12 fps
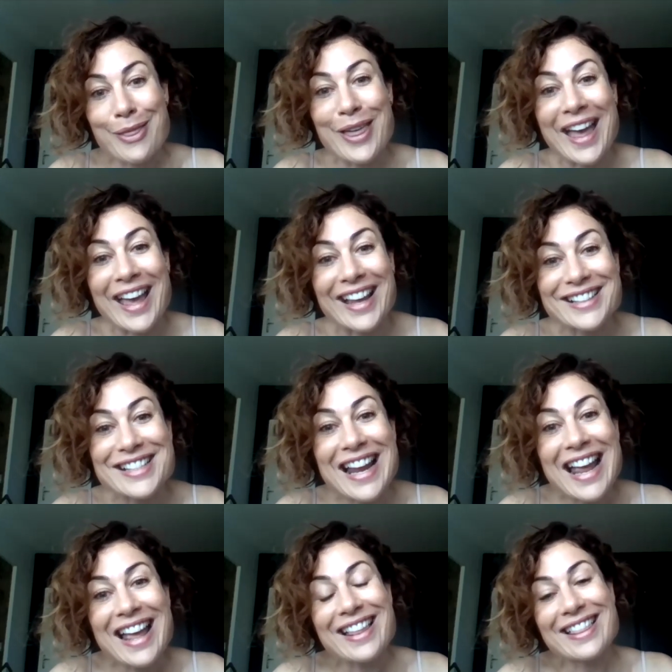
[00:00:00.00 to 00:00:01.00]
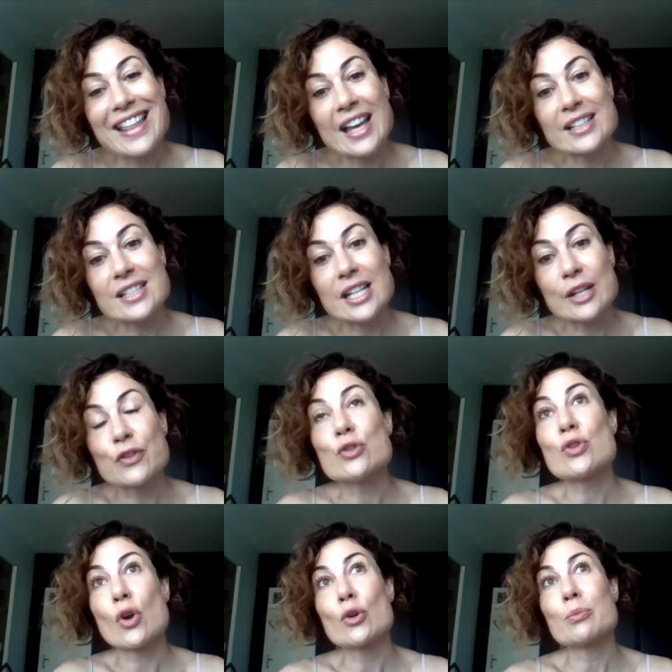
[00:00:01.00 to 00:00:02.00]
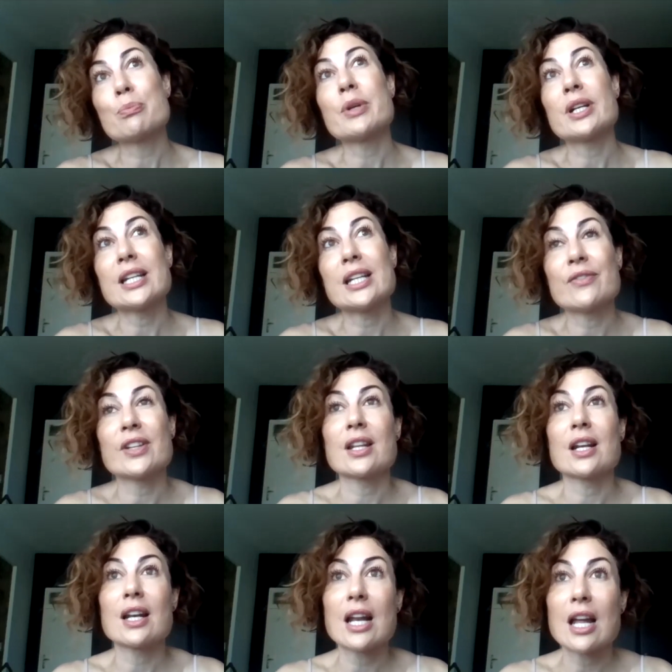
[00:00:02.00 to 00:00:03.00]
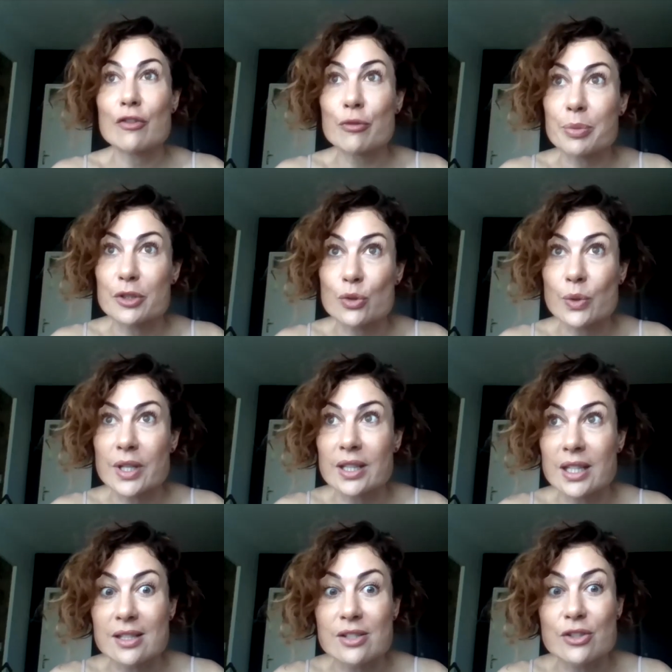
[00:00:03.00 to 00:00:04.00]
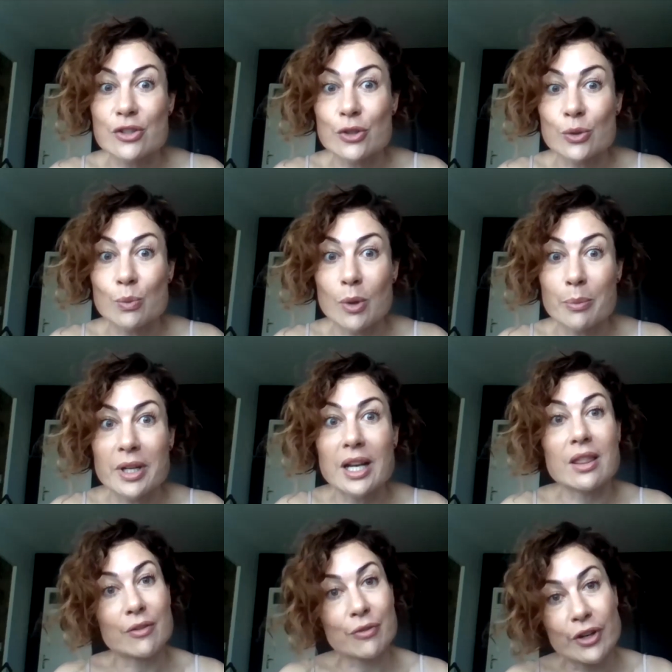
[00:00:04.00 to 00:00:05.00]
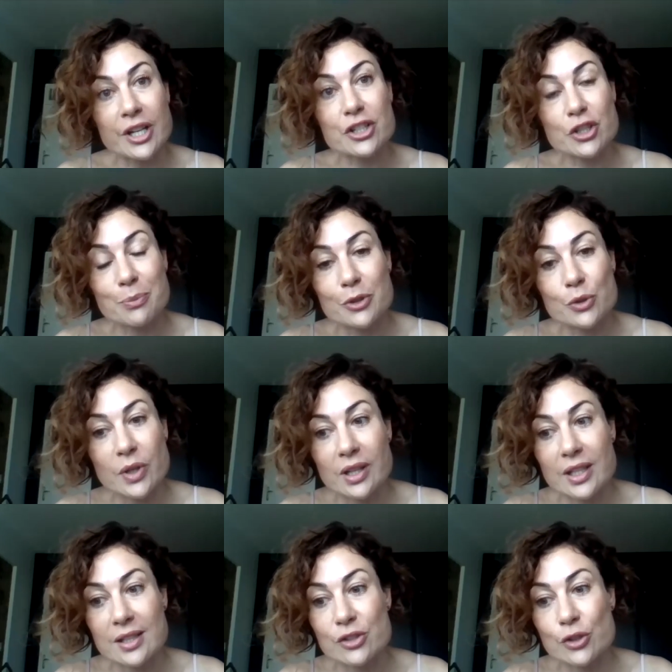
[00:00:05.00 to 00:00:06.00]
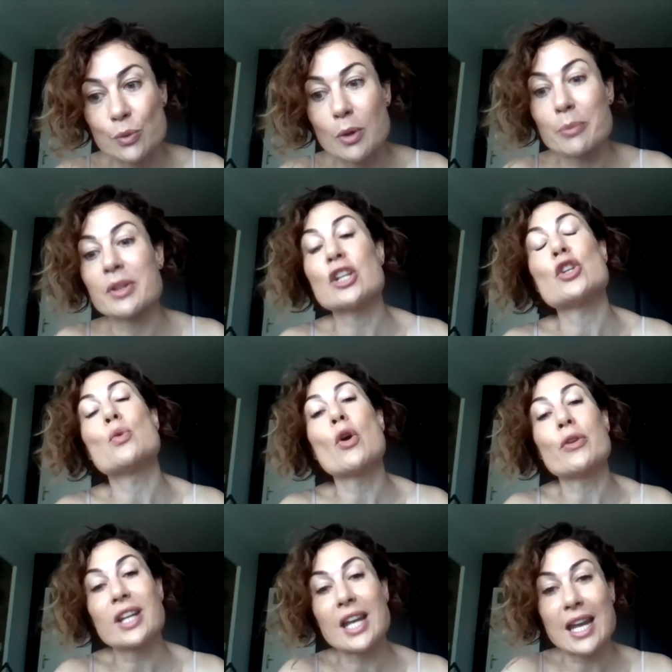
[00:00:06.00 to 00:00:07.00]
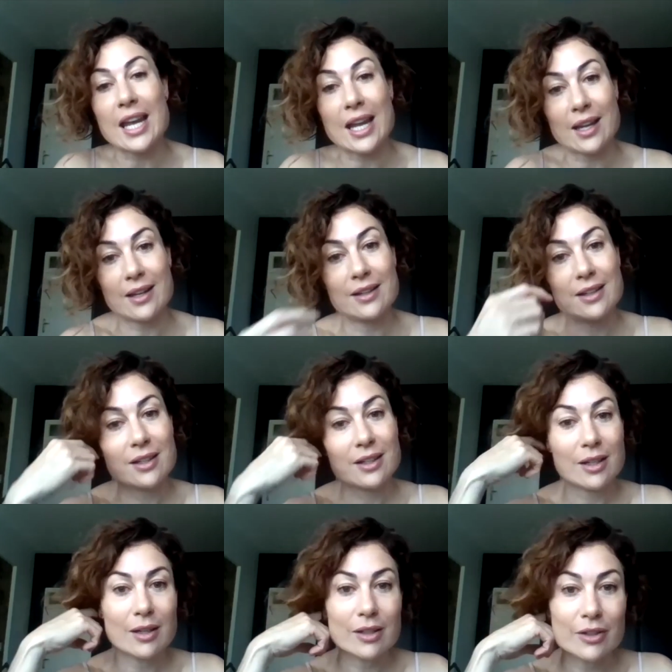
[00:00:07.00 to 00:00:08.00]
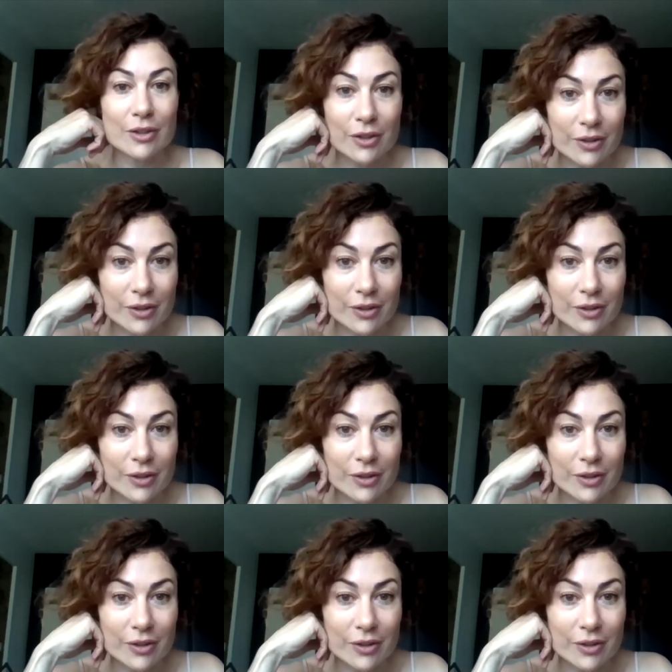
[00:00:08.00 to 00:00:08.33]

that hmm. that if you don't believe in the love between these two women and the friendship between these two women then you won't care you yeah.